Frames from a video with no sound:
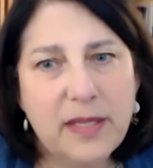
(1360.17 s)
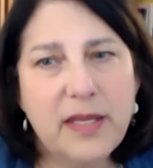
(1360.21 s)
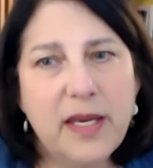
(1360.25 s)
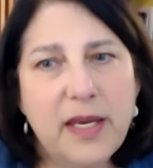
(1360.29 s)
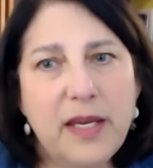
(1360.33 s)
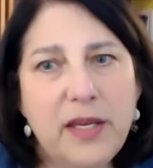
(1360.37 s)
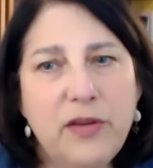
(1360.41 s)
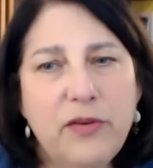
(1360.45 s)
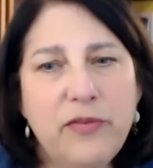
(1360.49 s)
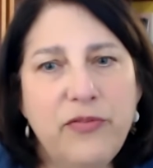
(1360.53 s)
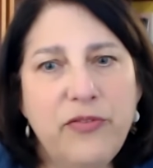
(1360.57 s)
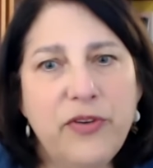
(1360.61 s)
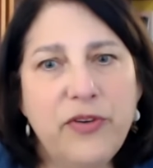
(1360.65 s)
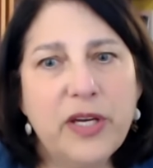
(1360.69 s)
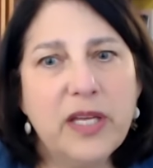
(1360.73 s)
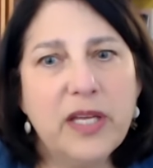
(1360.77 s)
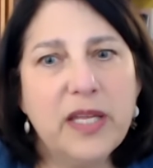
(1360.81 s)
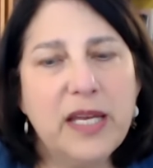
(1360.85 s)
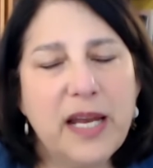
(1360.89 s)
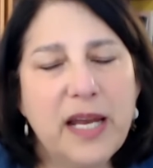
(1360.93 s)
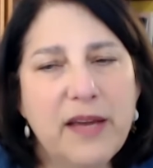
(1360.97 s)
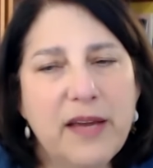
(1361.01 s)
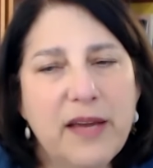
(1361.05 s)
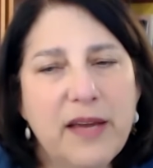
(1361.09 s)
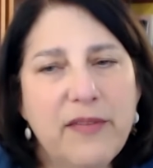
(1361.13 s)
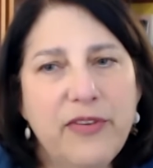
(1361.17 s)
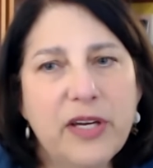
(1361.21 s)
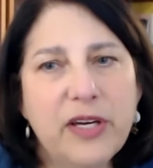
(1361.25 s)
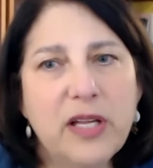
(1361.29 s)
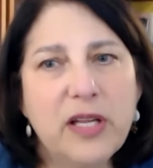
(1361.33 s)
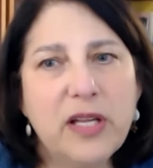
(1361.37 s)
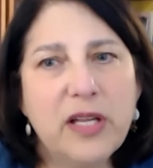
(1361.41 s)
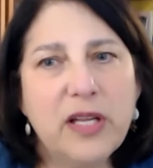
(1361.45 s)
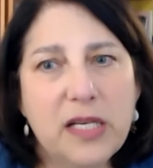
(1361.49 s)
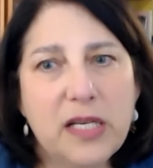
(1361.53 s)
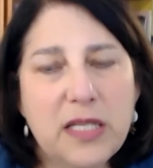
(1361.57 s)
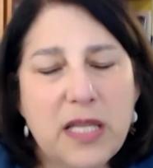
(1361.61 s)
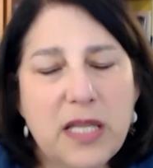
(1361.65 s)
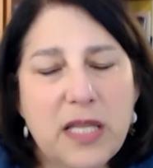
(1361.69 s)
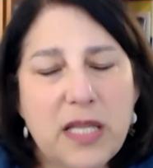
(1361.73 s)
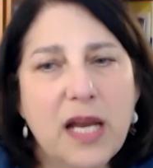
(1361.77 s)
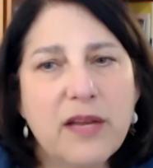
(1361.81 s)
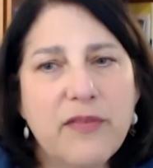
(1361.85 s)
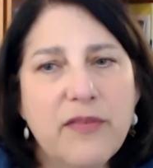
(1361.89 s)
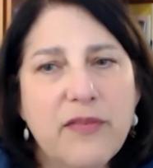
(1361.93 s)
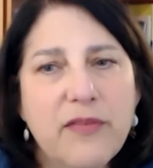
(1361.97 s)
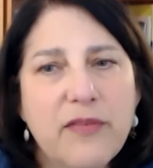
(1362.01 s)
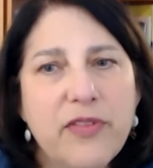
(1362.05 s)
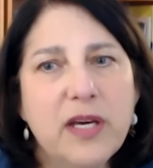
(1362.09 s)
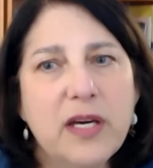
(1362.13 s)
that you feel, and I feel a
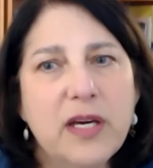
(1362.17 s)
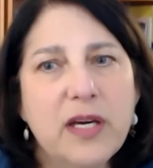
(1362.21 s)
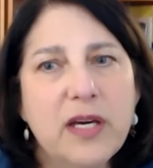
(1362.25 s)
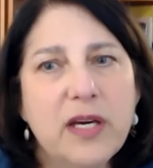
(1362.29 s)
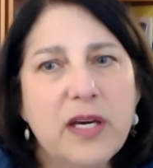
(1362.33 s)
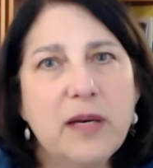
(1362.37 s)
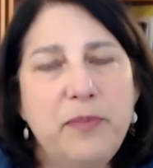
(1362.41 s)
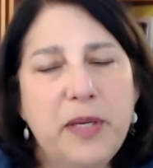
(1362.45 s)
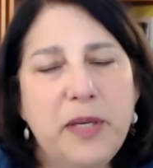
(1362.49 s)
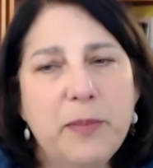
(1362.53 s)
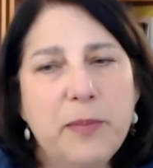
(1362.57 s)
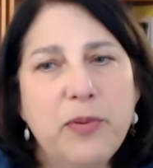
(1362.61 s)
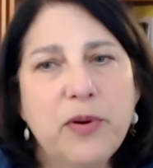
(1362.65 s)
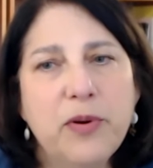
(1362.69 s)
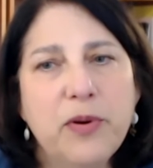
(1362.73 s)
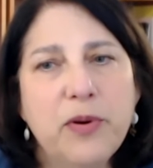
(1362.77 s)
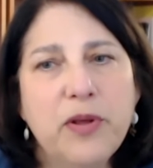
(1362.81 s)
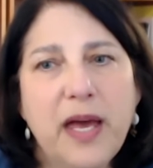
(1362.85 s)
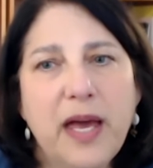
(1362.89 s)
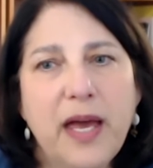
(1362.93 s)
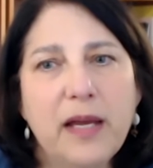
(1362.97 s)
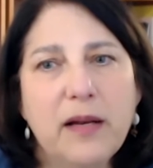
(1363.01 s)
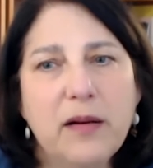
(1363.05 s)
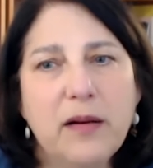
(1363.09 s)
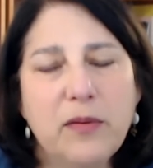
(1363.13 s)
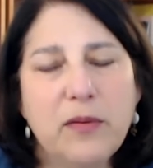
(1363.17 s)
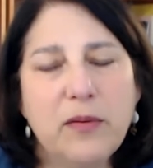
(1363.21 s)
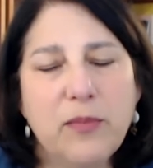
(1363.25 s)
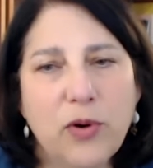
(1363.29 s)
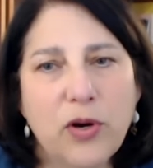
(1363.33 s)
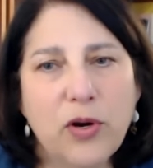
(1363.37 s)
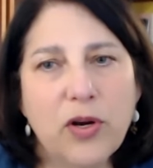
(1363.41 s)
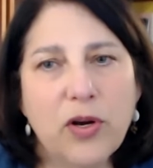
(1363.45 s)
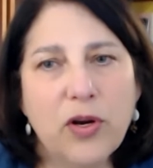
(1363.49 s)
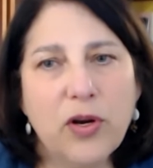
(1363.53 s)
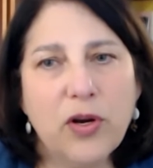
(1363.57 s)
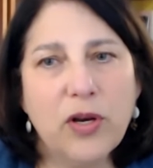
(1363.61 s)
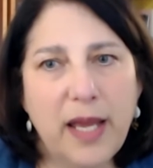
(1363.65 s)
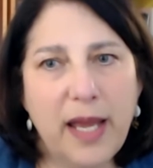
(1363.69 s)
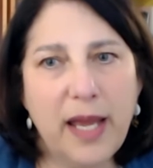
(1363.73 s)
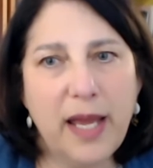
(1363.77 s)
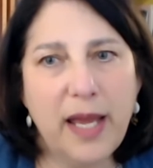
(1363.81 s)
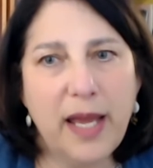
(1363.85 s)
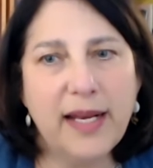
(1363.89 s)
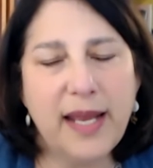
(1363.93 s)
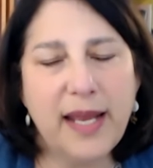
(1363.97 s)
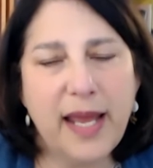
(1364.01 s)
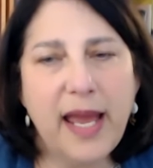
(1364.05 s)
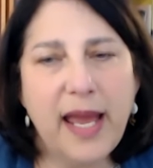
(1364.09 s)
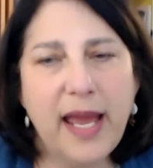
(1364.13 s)
lot of the people that work
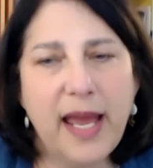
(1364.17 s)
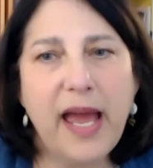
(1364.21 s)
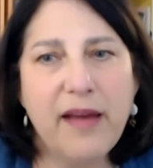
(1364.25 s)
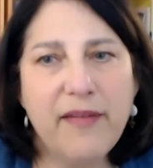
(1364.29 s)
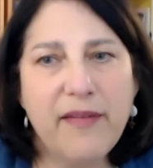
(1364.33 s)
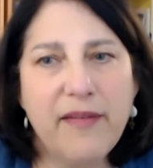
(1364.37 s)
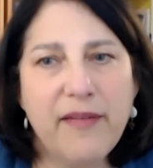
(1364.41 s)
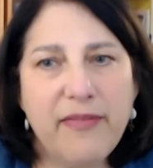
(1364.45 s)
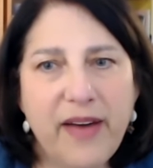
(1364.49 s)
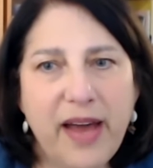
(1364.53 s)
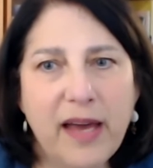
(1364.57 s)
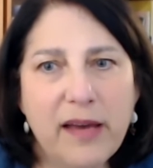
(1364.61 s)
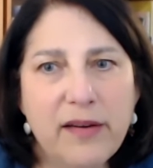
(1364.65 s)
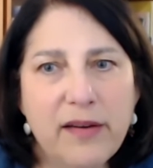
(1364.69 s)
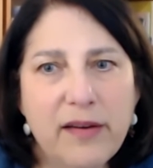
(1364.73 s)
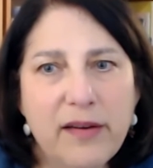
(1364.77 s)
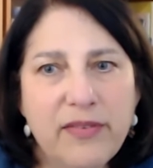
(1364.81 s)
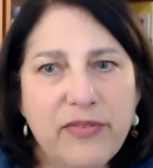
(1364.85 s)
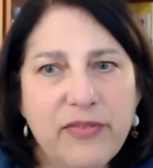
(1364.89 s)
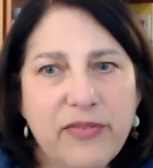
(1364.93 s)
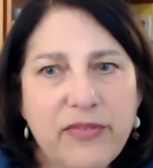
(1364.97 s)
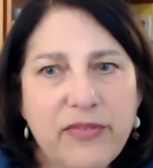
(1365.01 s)
at KFF